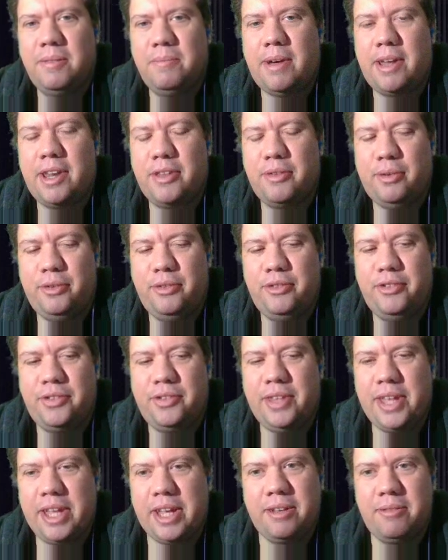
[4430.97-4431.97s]
Might as well
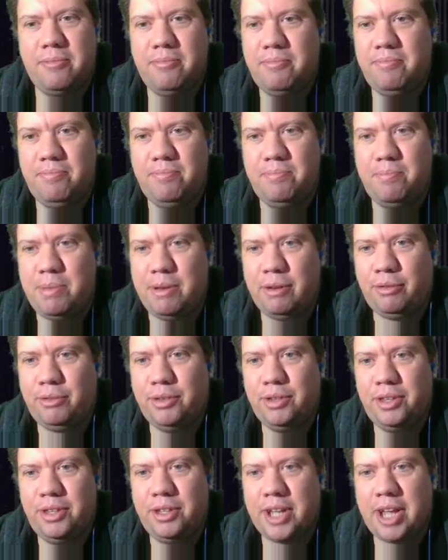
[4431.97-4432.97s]
just, like,
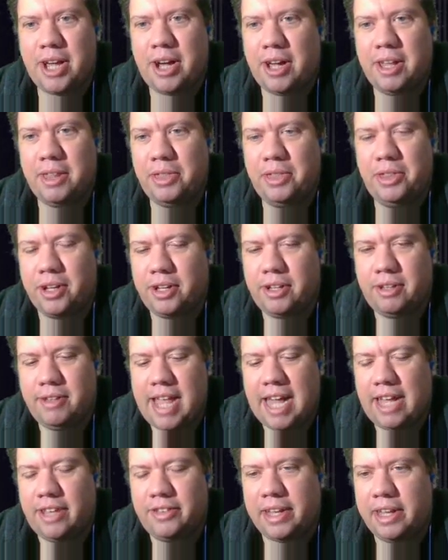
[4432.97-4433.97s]
build the
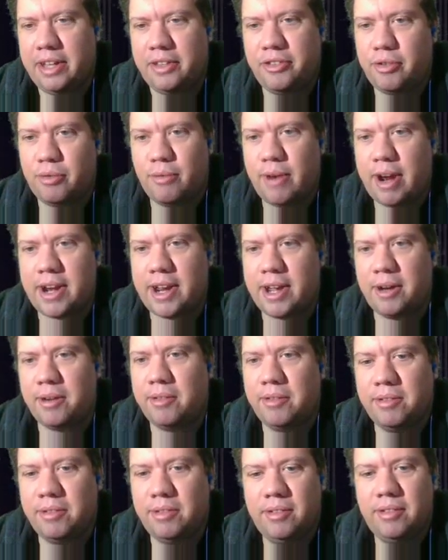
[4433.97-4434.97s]
caskets right now.